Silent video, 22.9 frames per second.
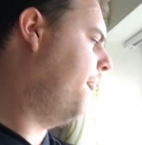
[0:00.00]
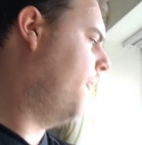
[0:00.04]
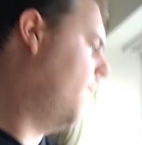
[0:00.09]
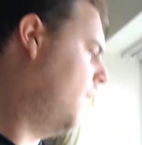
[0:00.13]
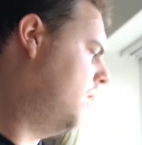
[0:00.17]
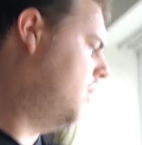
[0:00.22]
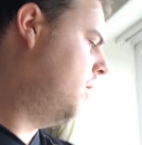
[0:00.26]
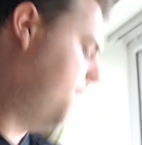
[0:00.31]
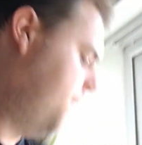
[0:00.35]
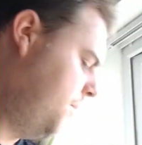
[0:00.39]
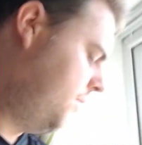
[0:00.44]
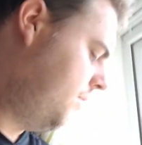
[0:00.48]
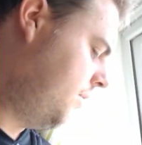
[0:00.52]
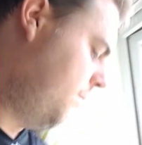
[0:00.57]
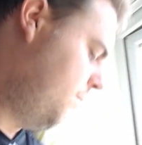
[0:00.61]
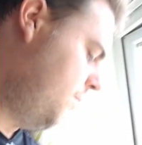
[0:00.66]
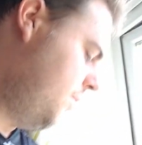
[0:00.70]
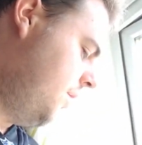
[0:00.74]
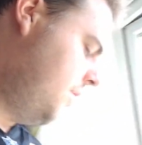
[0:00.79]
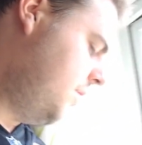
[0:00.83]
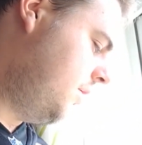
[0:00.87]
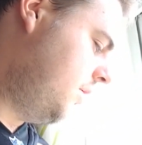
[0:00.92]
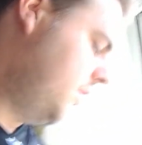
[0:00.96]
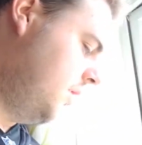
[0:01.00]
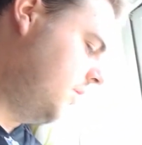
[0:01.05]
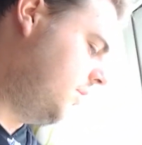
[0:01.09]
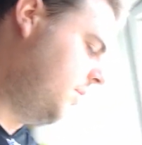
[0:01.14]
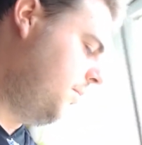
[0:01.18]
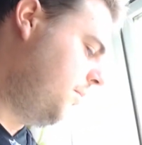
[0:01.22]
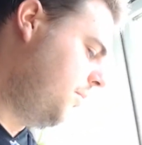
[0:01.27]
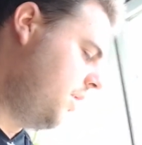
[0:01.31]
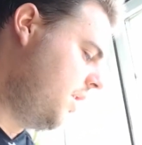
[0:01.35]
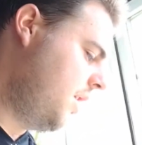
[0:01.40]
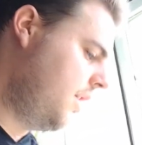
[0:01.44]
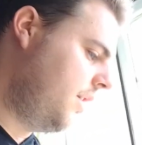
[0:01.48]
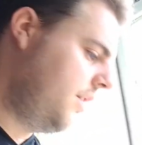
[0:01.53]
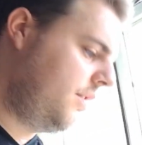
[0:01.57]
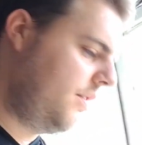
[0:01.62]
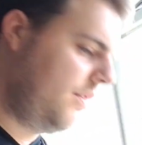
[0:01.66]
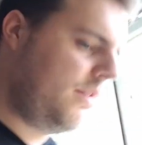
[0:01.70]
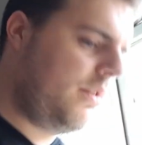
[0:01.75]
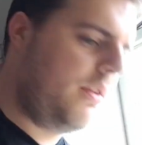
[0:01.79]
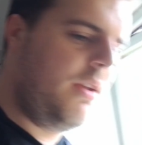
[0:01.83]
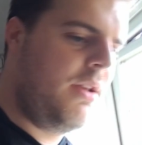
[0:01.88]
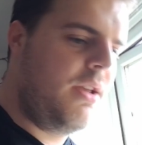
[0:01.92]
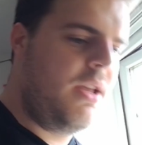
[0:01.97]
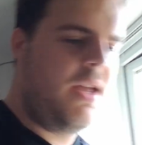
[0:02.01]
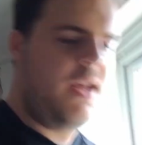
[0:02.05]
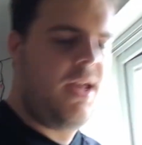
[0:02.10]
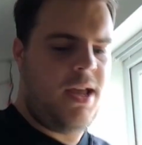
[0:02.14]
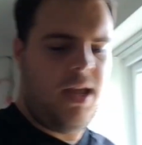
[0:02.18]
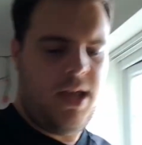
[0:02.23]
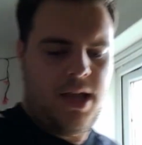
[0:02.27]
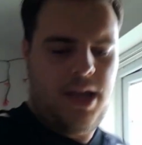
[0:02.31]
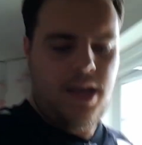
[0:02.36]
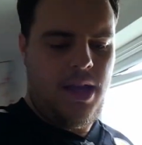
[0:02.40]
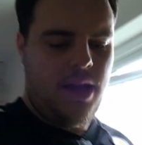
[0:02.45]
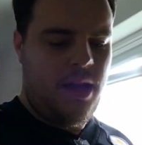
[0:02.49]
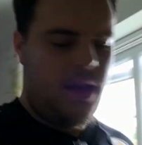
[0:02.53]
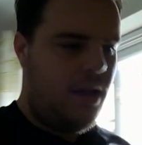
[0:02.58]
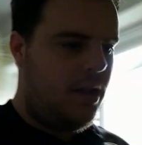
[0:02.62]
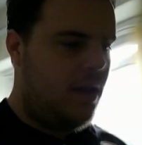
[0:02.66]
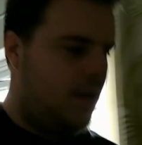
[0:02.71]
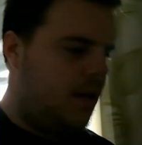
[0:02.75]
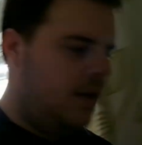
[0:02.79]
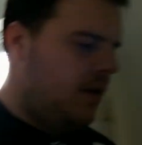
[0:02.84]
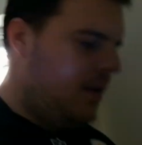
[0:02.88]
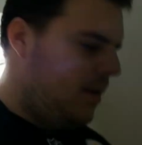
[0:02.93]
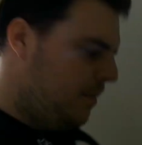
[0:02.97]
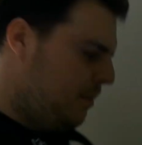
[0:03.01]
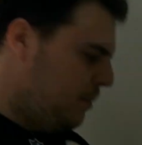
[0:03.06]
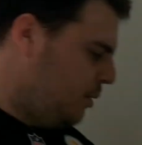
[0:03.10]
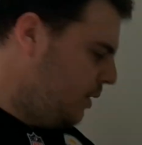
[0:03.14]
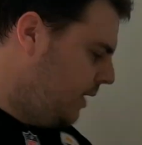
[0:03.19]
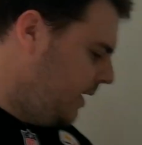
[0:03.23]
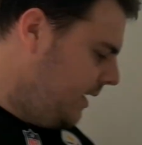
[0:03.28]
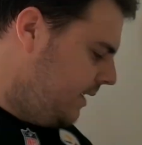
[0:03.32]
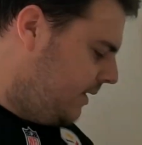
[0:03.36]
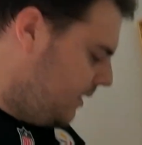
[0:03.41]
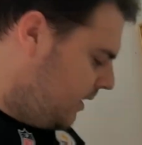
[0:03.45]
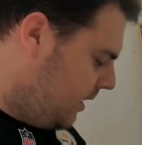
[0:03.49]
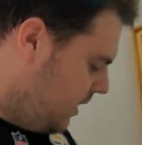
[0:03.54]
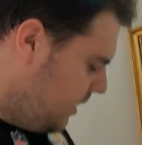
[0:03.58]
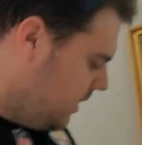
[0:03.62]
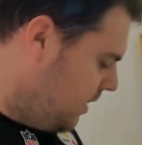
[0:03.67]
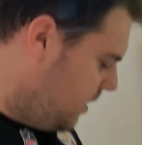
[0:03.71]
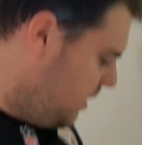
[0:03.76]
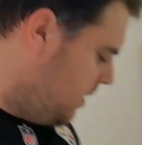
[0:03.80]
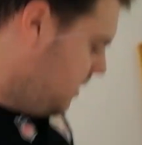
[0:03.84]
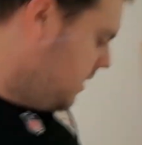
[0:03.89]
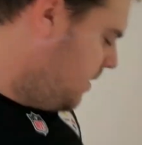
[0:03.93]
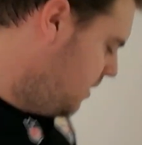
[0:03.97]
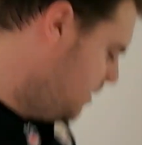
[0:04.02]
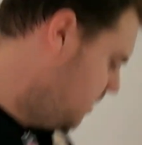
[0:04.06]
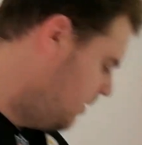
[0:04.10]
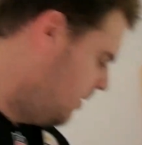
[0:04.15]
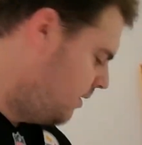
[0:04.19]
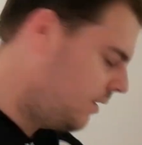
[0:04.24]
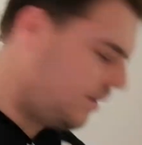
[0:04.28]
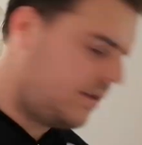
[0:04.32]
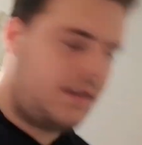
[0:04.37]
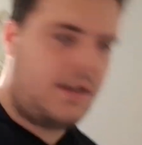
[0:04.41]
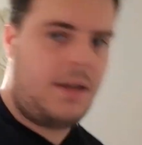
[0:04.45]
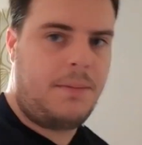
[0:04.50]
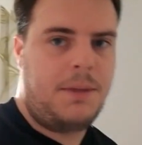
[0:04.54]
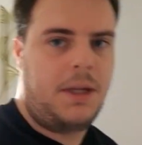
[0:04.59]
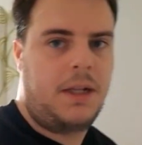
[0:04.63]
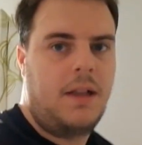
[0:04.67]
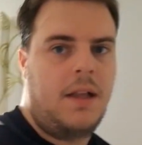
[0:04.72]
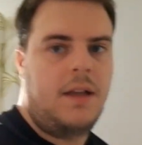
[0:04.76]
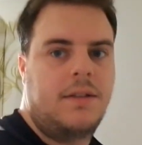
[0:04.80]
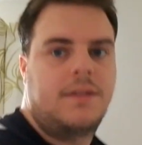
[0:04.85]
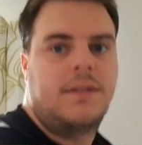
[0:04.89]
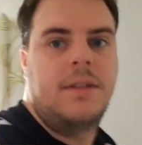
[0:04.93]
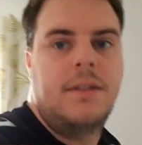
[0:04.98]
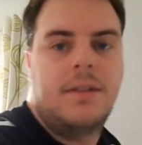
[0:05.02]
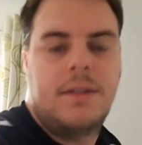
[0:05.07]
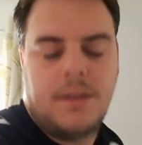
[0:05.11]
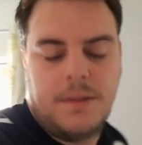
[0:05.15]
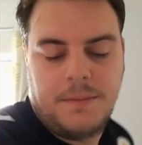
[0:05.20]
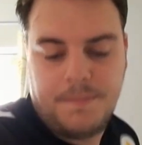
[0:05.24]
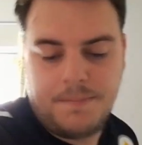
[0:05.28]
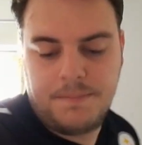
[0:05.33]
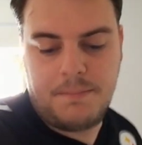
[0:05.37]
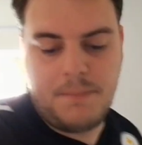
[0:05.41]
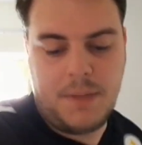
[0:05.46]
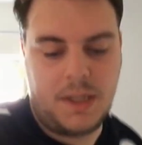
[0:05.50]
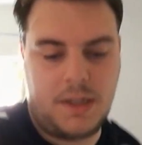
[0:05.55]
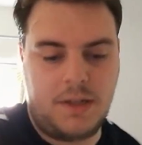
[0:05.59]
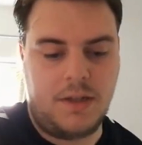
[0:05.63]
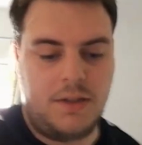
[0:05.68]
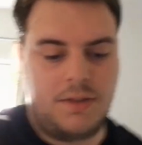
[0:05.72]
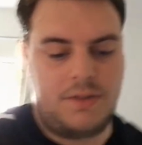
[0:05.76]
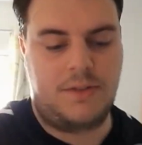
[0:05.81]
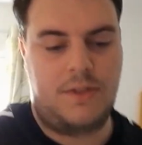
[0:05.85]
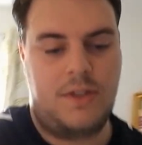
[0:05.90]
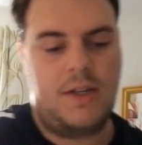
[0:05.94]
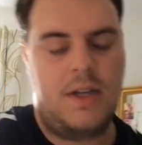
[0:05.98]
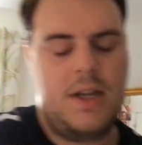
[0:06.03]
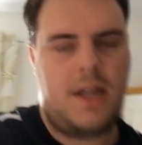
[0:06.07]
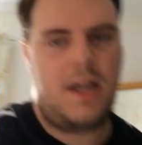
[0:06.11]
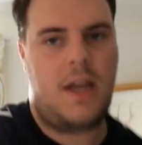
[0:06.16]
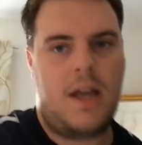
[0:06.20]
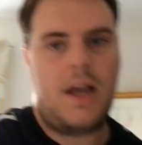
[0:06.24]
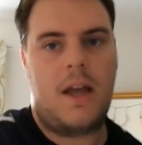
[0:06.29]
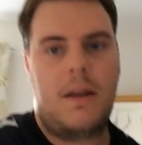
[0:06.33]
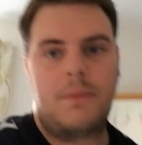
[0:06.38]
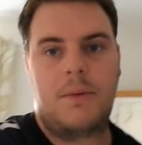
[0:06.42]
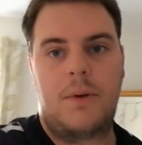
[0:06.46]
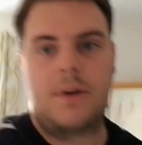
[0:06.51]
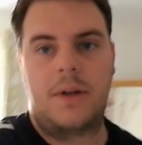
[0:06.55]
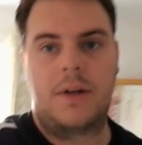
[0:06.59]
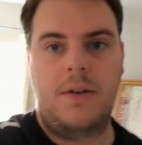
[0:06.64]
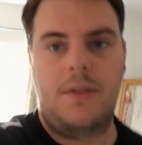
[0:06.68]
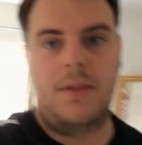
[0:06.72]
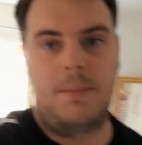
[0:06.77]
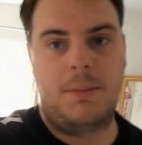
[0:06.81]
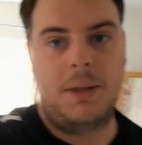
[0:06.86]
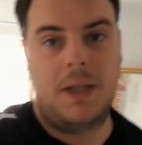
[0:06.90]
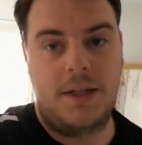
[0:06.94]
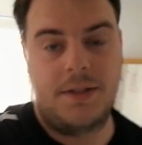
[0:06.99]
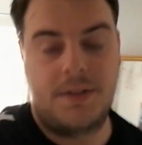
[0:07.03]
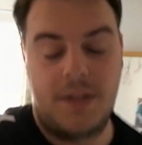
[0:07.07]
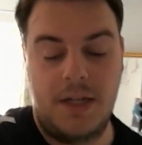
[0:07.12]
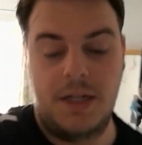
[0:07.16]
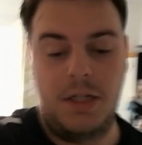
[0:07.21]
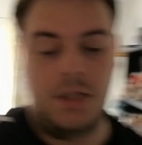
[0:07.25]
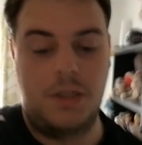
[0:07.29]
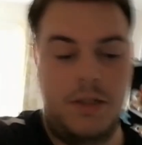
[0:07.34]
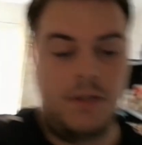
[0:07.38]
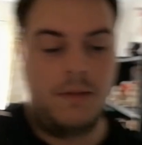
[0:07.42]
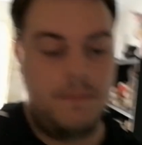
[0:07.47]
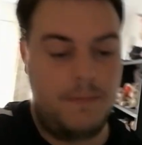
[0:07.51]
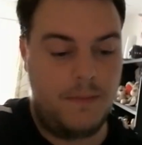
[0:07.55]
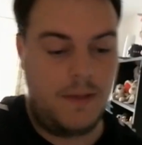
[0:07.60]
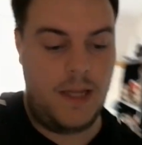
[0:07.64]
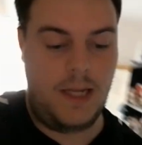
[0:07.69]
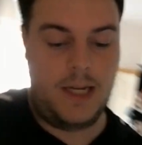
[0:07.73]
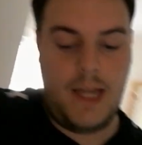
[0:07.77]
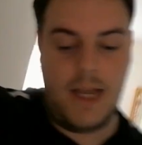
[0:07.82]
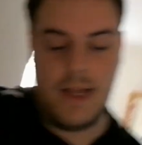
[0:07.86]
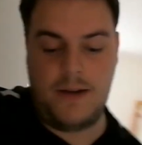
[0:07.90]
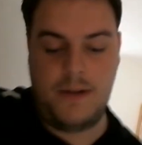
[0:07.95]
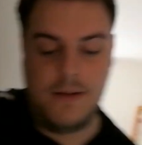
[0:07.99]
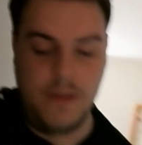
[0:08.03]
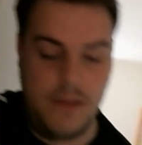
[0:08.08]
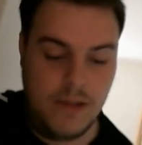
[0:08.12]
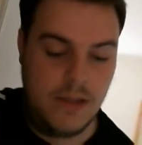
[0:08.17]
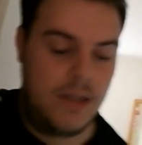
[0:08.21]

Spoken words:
Open some windows, let some nice breeze in. Get me glasses, because today I'm going on the PlayStation again.